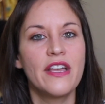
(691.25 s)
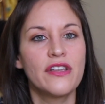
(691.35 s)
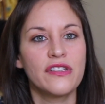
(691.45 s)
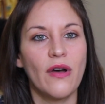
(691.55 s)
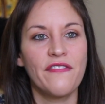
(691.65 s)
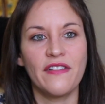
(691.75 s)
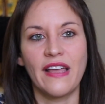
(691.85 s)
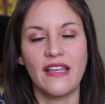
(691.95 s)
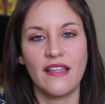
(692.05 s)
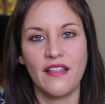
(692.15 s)
So I feel
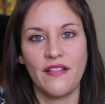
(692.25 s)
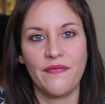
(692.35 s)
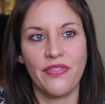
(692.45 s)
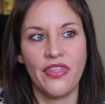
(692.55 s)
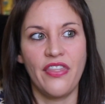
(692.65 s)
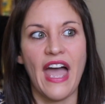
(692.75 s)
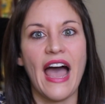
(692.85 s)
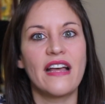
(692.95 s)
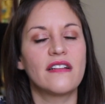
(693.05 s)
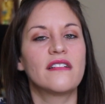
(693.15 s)
like
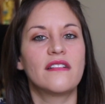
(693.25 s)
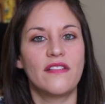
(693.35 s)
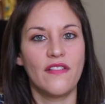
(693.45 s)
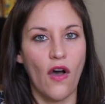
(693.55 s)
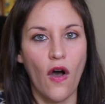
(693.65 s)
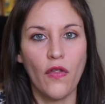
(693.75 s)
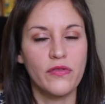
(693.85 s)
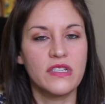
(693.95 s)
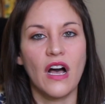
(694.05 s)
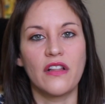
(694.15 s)
that, all
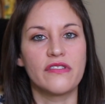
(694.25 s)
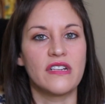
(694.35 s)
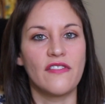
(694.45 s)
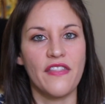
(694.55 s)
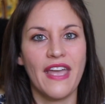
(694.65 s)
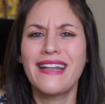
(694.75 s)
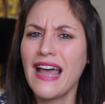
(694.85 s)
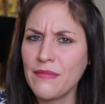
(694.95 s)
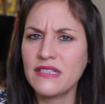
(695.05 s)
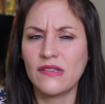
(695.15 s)
those colors and everything, and
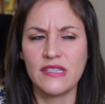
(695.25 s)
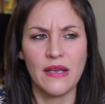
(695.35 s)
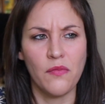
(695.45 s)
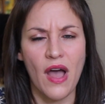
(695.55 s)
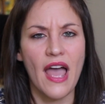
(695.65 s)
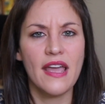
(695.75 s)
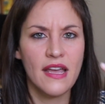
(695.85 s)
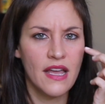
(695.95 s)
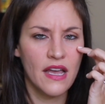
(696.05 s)
Emma's the same way.